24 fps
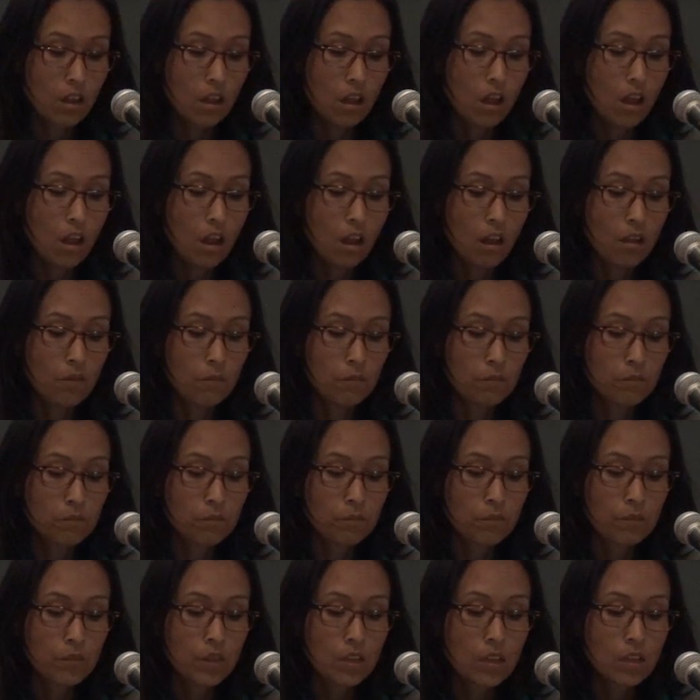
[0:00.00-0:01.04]

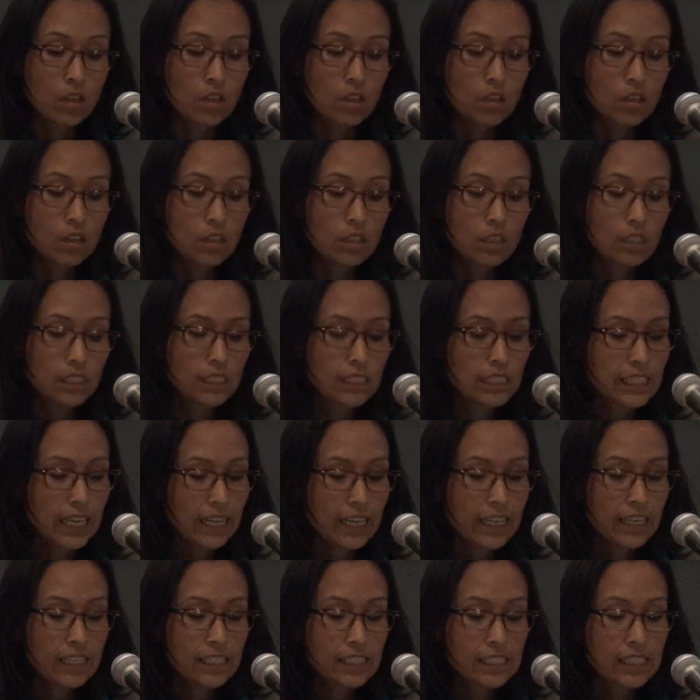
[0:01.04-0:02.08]
The
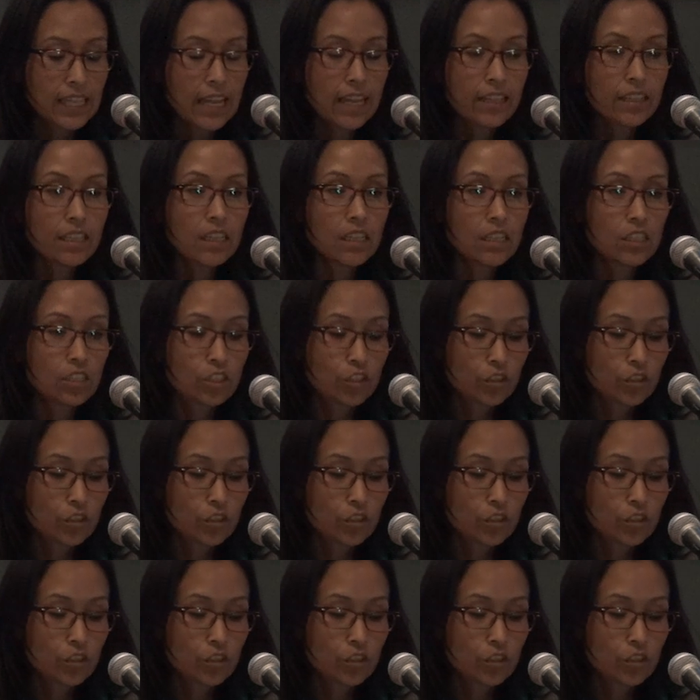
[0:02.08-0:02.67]
second is that the